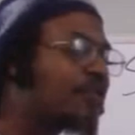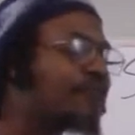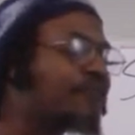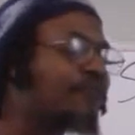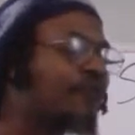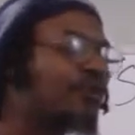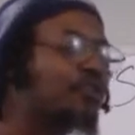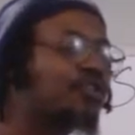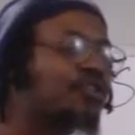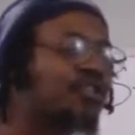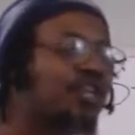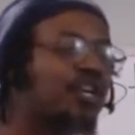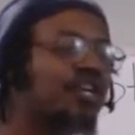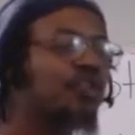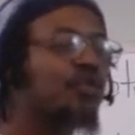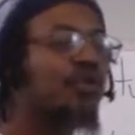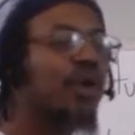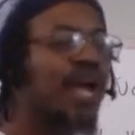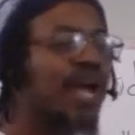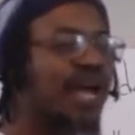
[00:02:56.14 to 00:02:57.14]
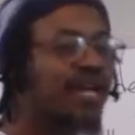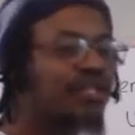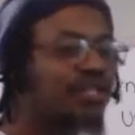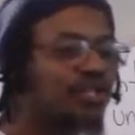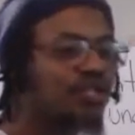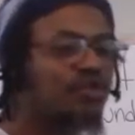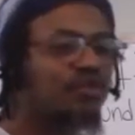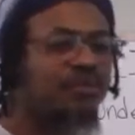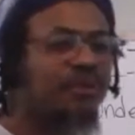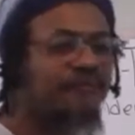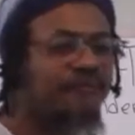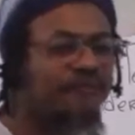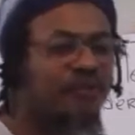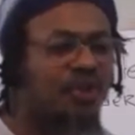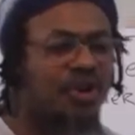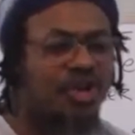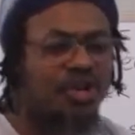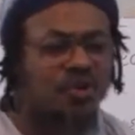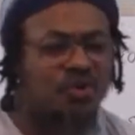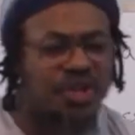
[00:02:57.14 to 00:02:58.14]
the first thing you had to do
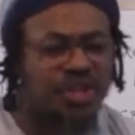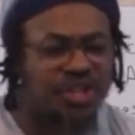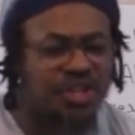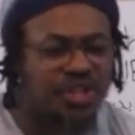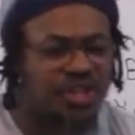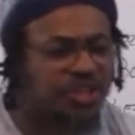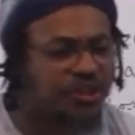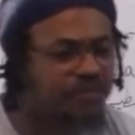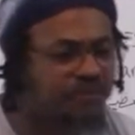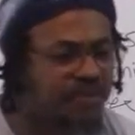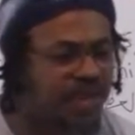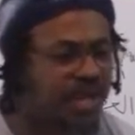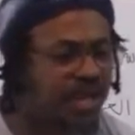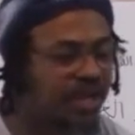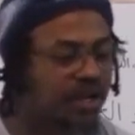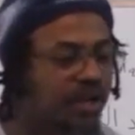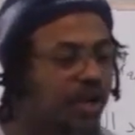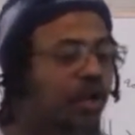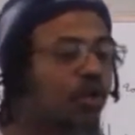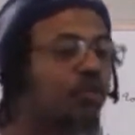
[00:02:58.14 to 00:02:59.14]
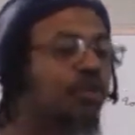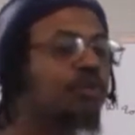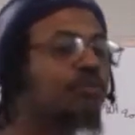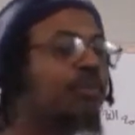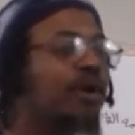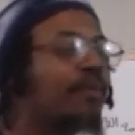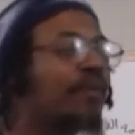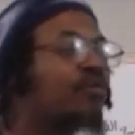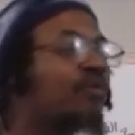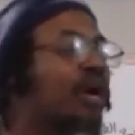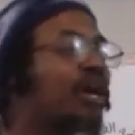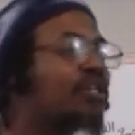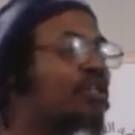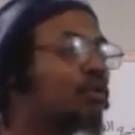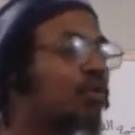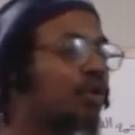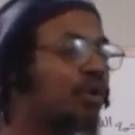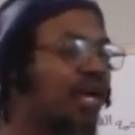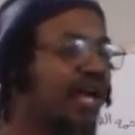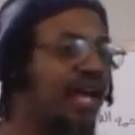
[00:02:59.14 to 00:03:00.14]
before you could speak was
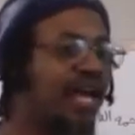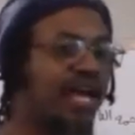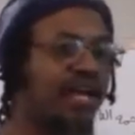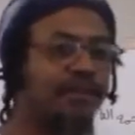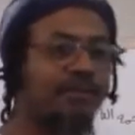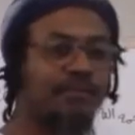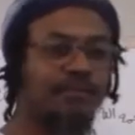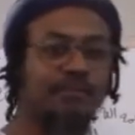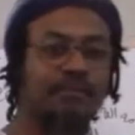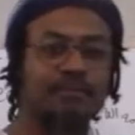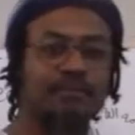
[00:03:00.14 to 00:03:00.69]
memorize Qur'an.